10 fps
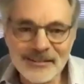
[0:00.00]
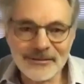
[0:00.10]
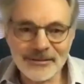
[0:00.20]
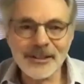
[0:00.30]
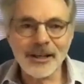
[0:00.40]

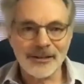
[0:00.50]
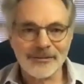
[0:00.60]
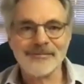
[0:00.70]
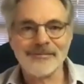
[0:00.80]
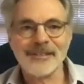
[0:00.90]
The
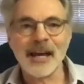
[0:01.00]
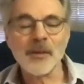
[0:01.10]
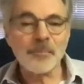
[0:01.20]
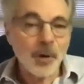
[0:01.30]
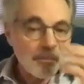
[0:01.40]

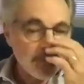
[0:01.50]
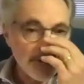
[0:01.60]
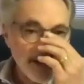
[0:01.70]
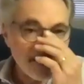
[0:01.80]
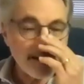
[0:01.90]
other problem with
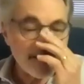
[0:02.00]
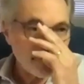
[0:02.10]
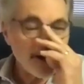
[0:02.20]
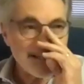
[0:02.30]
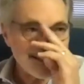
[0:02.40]
that, I
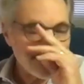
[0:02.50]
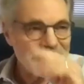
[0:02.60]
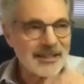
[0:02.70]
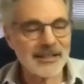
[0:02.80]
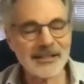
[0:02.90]
find,
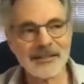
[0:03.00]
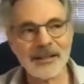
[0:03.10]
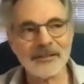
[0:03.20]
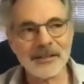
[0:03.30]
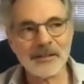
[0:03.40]
is that
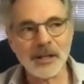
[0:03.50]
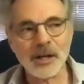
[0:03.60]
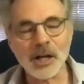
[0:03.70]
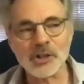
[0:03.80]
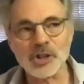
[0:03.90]

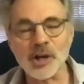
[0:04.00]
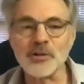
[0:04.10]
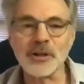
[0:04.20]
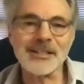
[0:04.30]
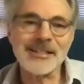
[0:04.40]
a
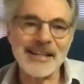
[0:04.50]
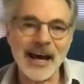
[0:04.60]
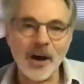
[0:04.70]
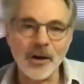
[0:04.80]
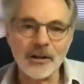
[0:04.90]
joke written
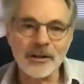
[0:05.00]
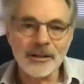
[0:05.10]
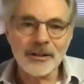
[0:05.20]
down